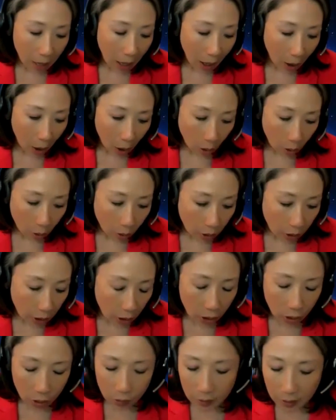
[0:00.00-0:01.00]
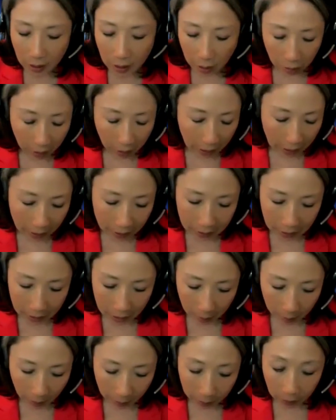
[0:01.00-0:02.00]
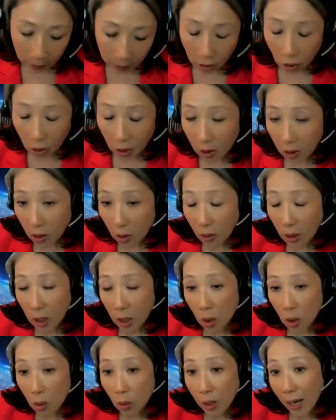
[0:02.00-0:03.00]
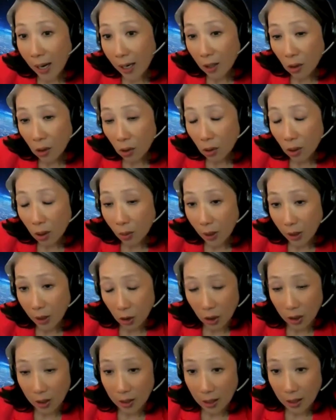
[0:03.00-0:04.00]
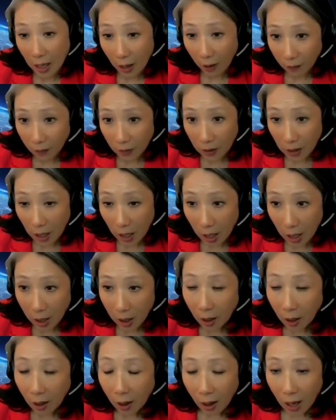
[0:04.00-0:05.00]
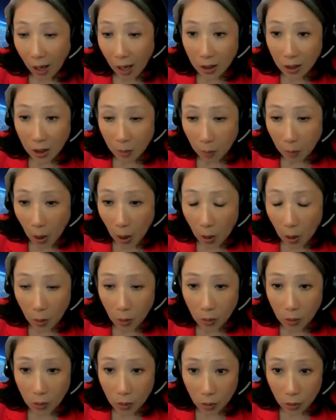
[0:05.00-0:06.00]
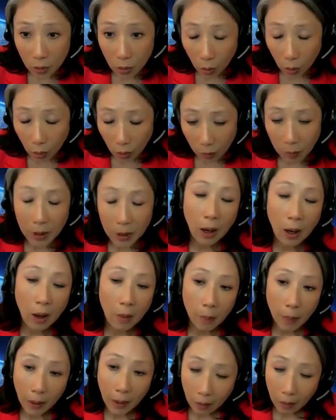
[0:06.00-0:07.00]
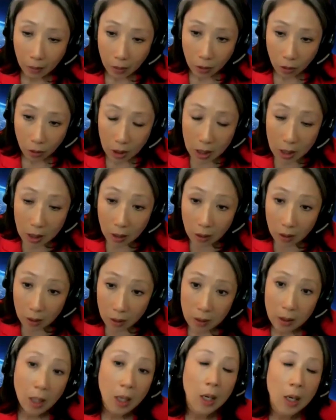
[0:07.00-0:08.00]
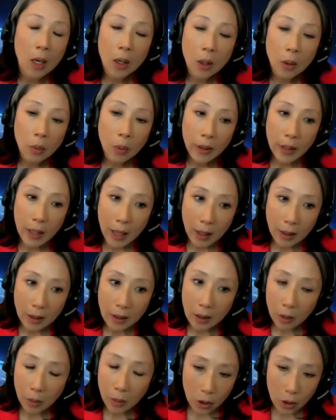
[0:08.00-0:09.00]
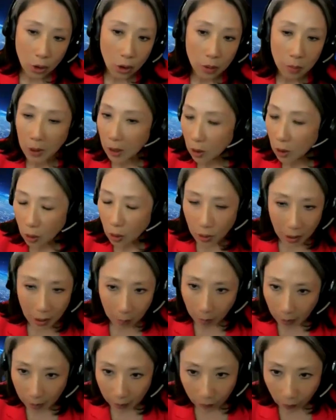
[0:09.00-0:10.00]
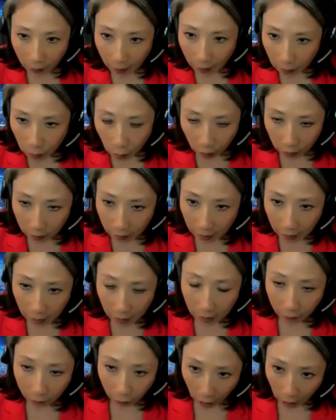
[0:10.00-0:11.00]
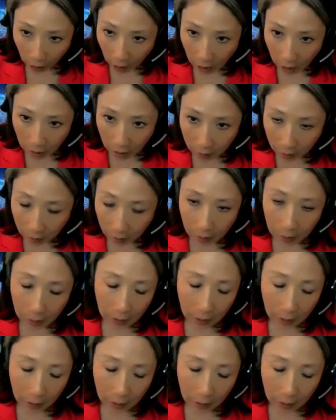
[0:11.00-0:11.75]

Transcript: How did you segregate a data population so that you can answer the questions to FDA, as opposed to sort of be caught back on your heels when they ask a question because you didn't plan for that sort of thing at the front end.